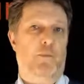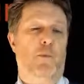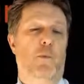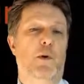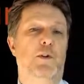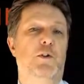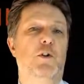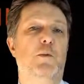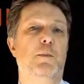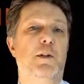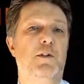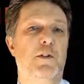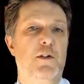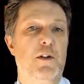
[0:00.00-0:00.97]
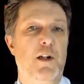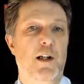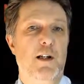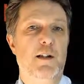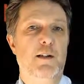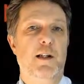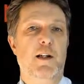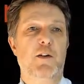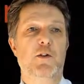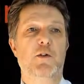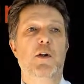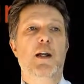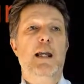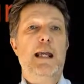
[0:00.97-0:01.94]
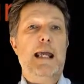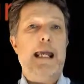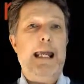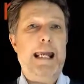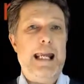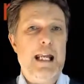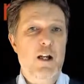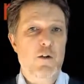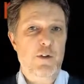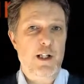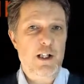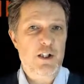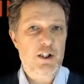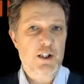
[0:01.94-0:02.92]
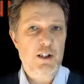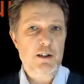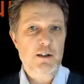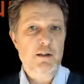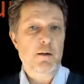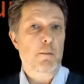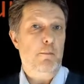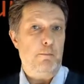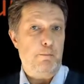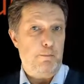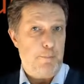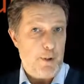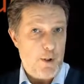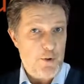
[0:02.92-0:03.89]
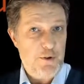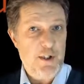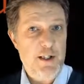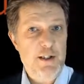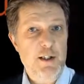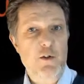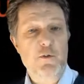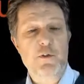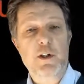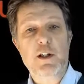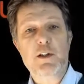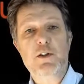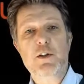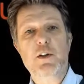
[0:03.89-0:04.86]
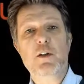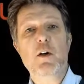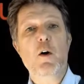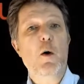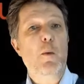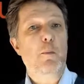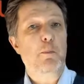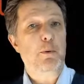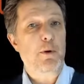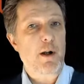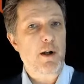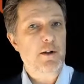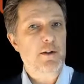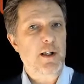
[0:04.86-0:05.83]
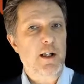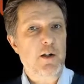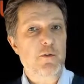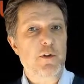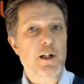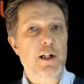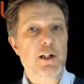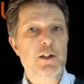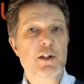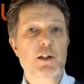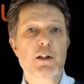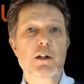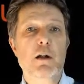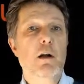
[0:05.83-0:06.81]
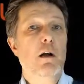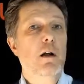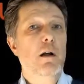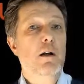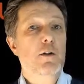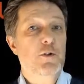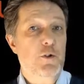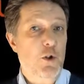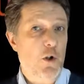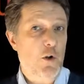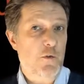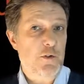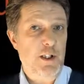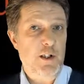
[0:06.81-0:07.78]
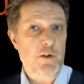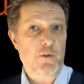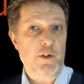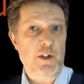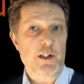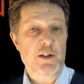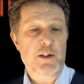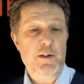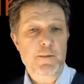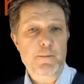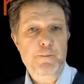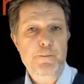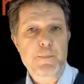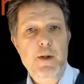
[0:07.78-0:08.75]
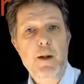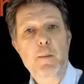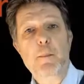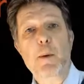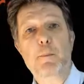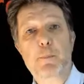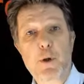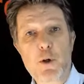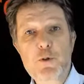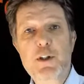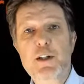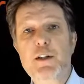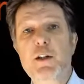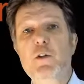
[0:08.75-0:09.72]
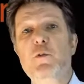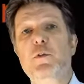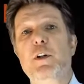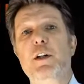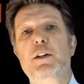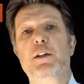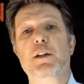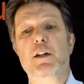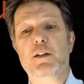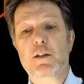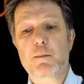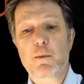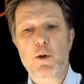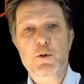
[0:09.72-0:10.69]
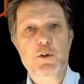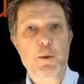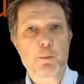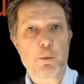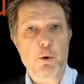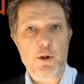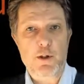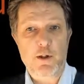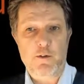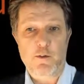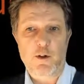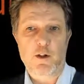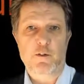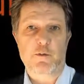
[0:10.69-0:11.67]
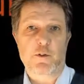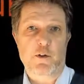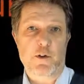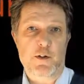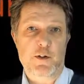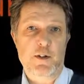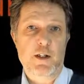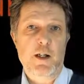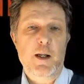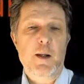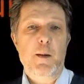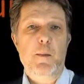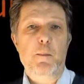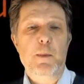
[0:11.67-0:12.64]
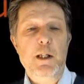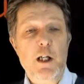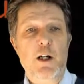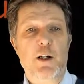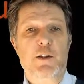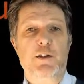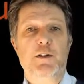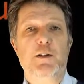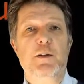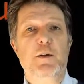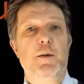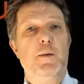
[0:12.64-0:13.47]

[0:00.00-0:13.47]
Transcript: which could be translated into innovation, process innovation, product innovation, service innovation. But process innovation is the most important of all, of course, because